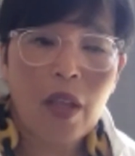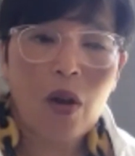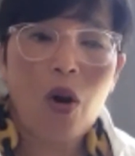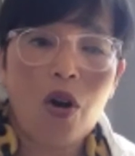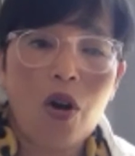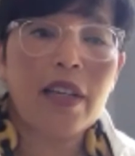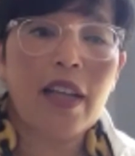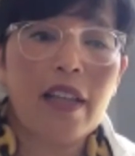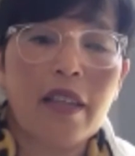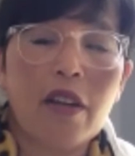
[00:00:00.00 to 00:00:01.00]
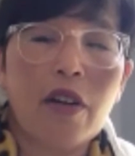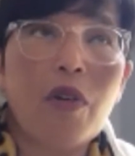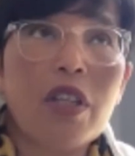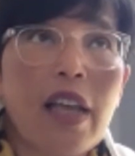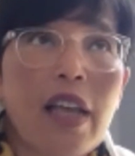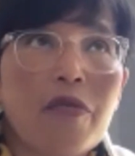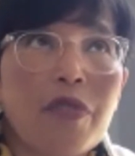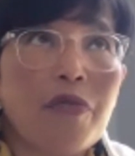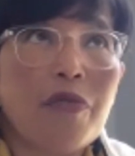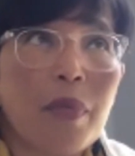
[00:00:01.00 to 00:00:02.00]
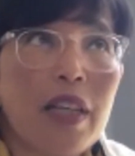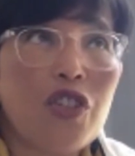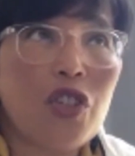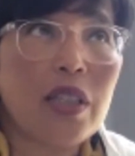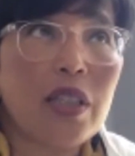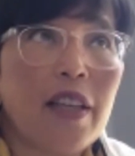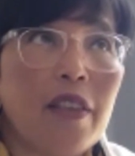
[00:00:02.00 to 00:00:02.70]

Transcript: or that what kind of reformation that